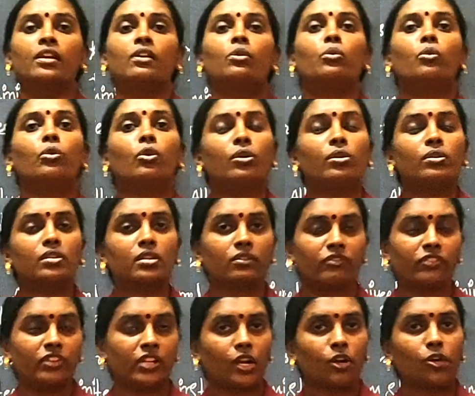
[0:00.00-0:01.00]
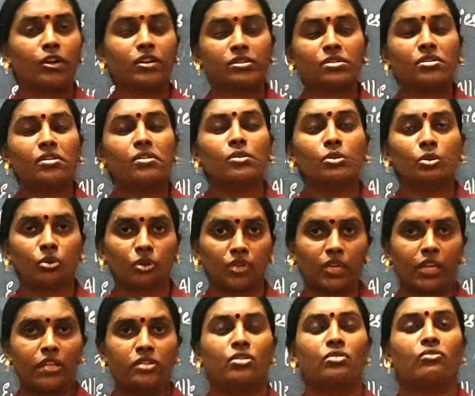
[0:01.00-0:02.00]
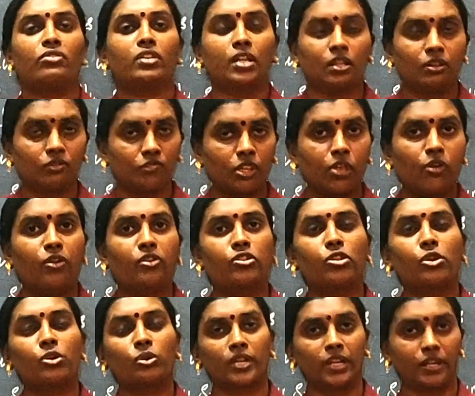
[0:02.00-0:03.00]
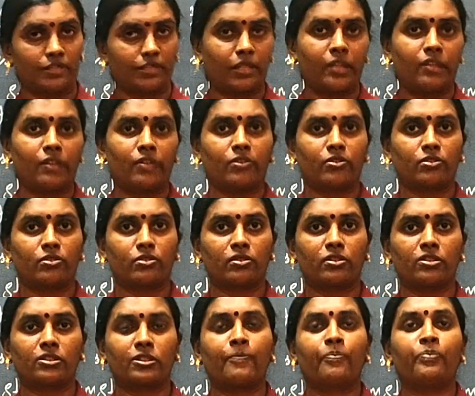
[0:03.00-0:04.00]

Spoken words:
What we are going to locate, where we are going to locate the industries.